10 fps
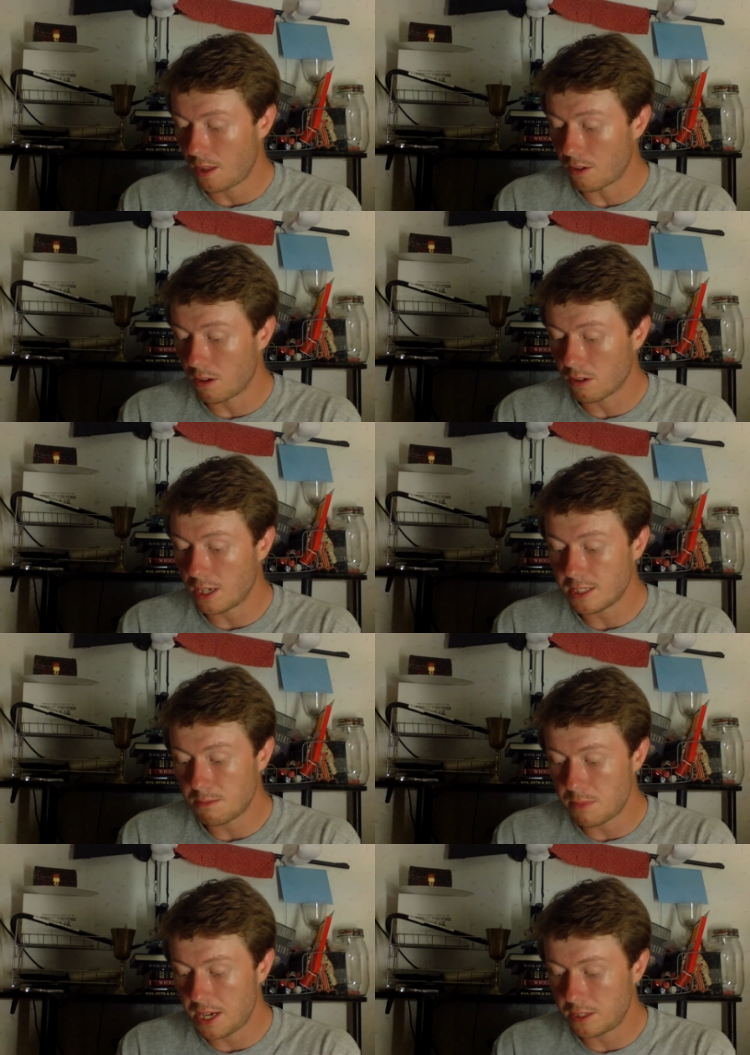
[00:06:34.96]
that are all
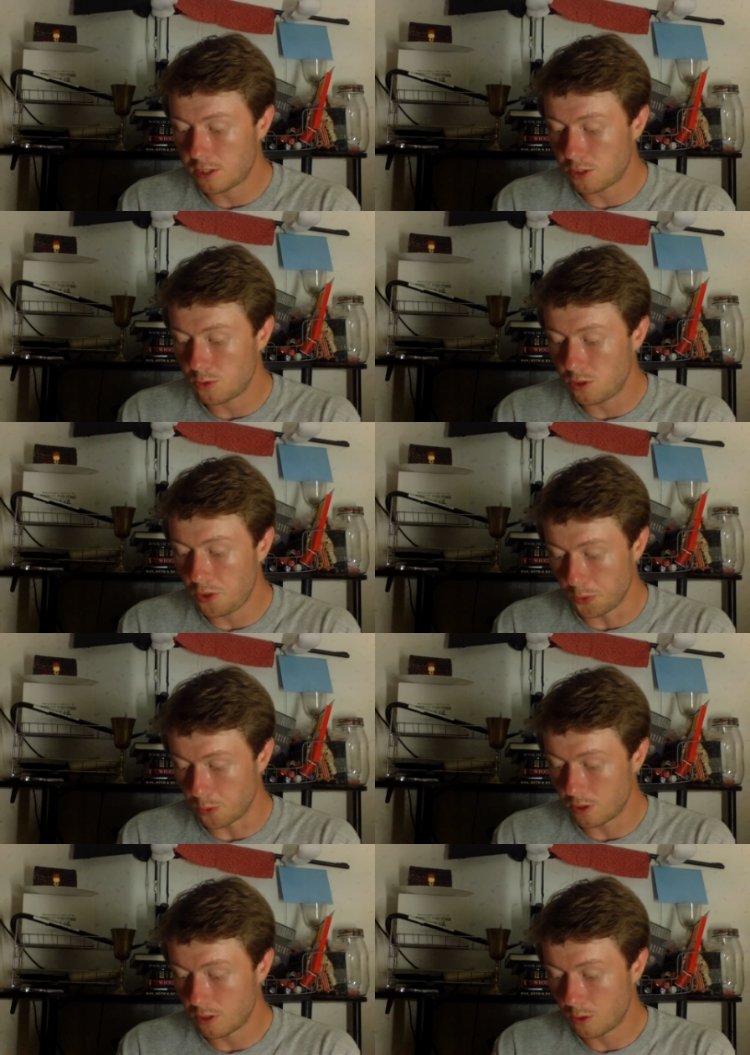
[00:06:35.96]
custom made to suit you.
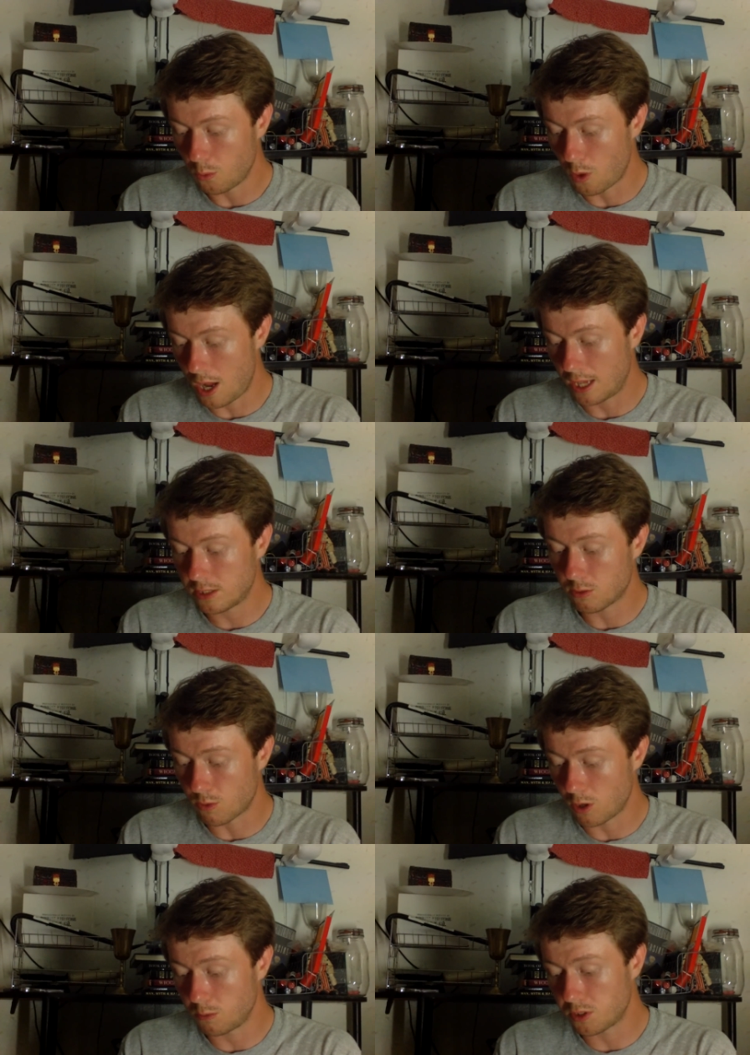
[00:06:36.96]
Wands,
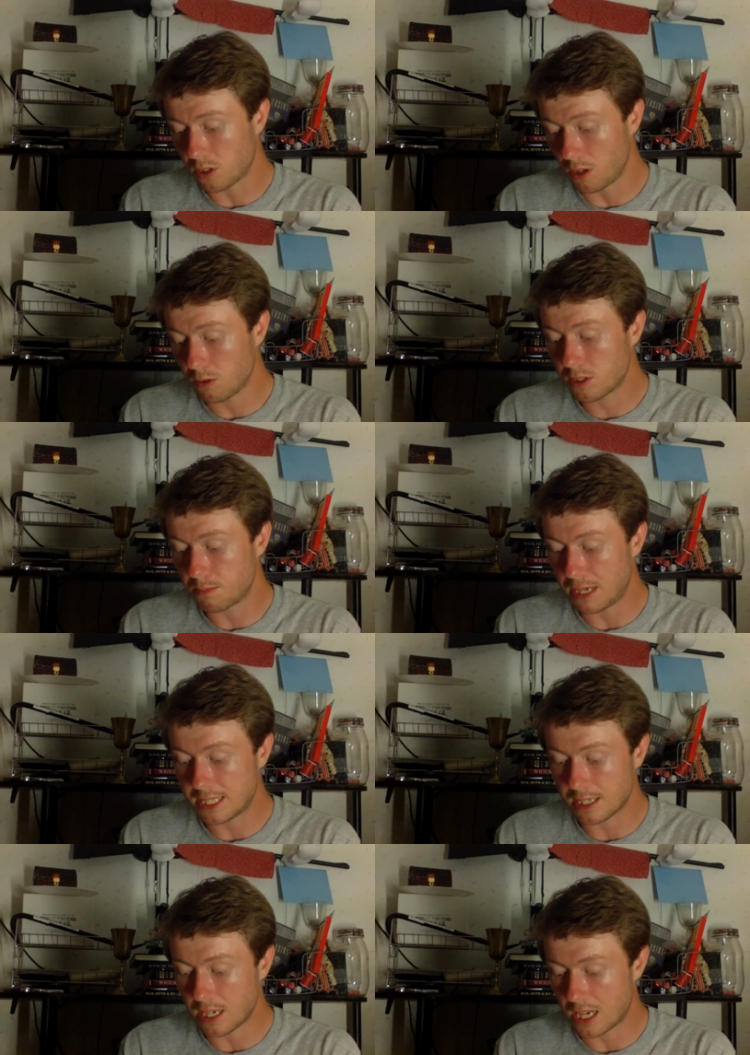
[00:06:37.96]
robes, cloaks,
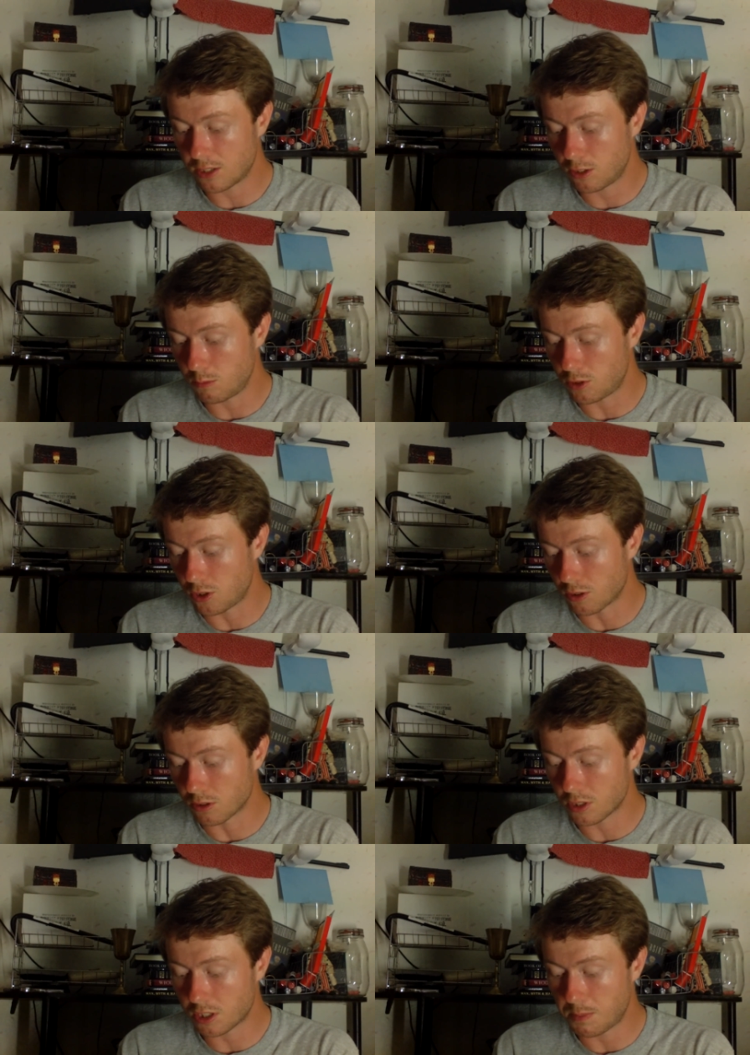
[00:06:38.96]
basic costumes,
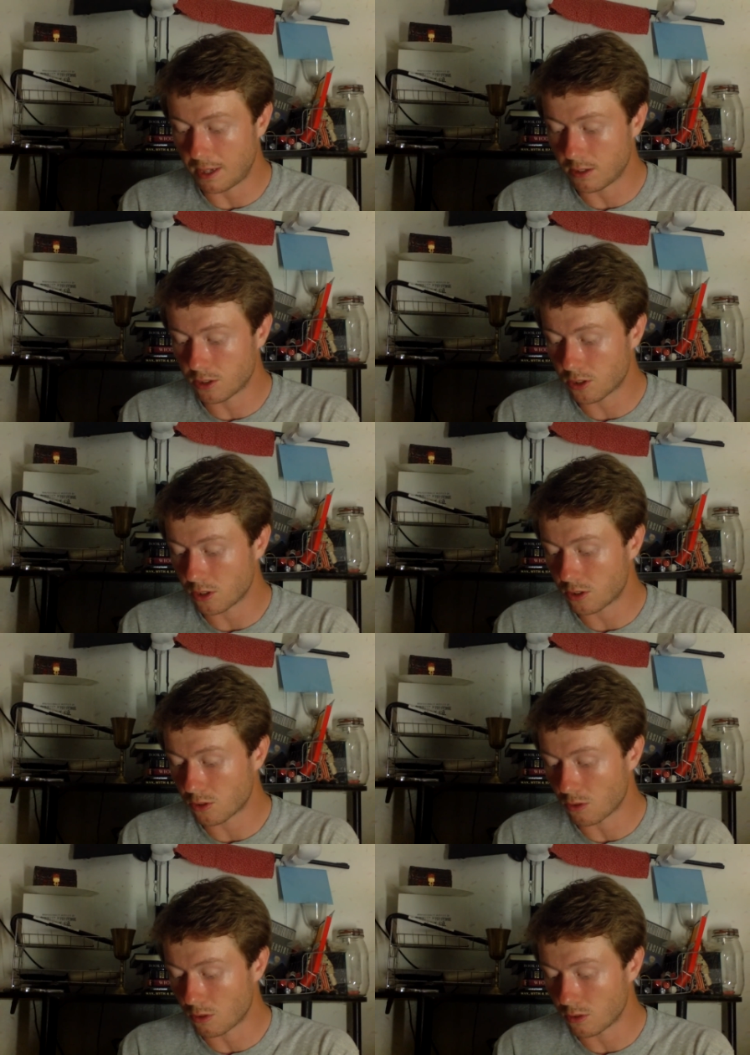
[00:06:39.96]
journals, spells,
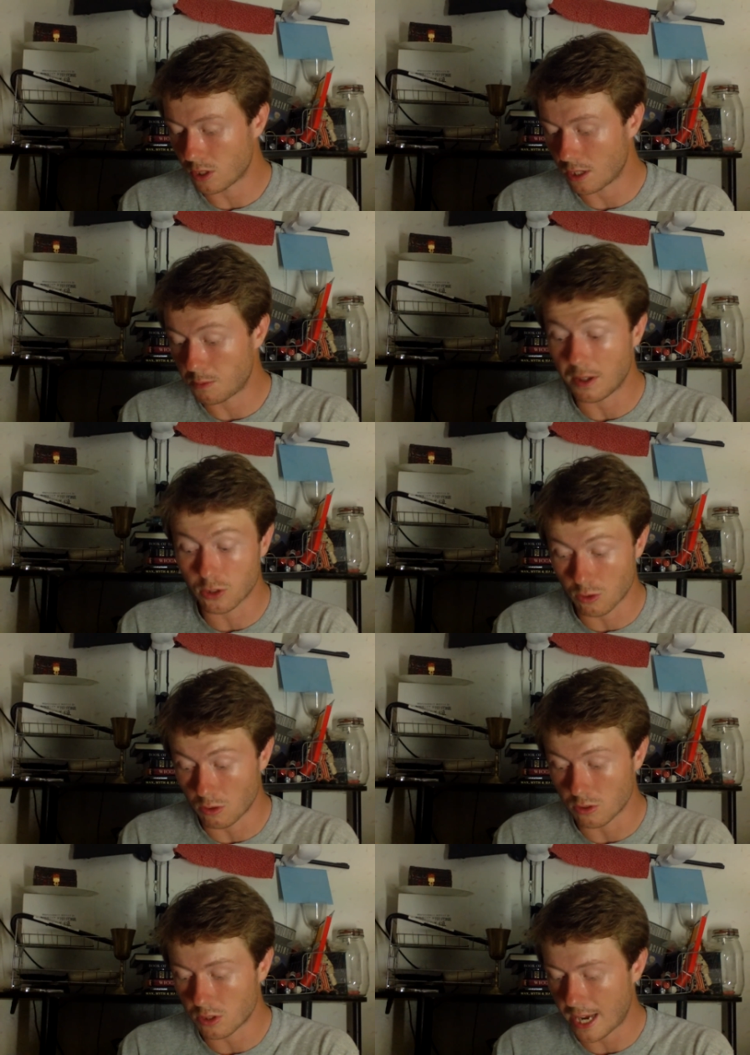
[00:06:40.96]
scrolls, spell
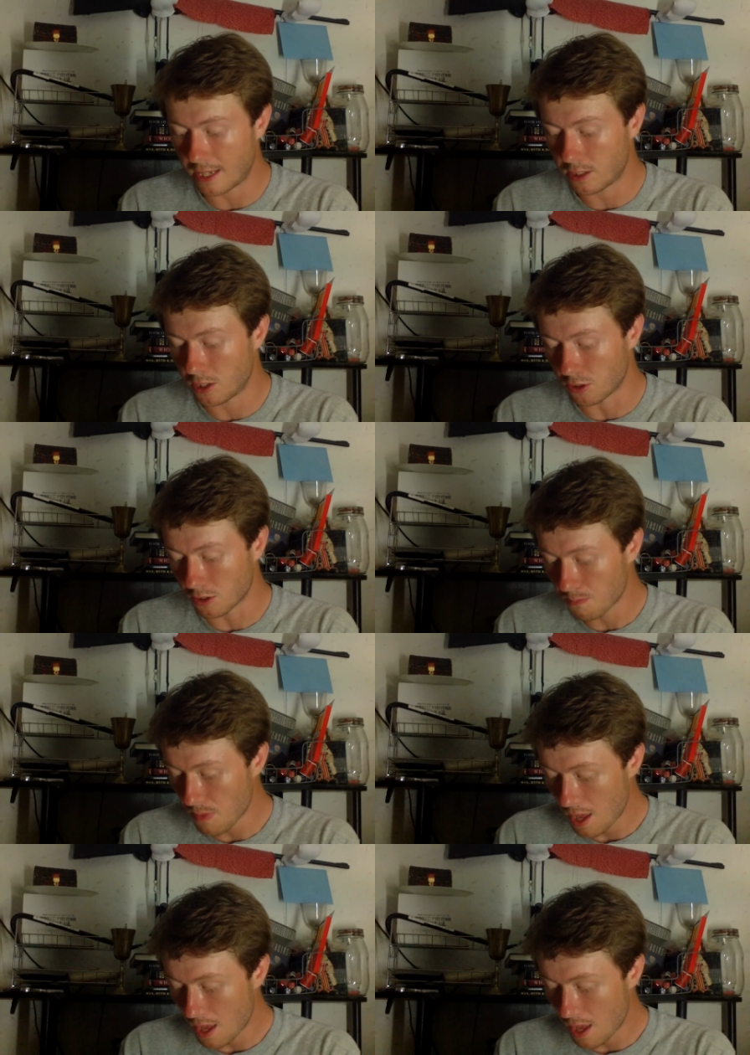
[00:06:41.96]
scrolls, and sigils.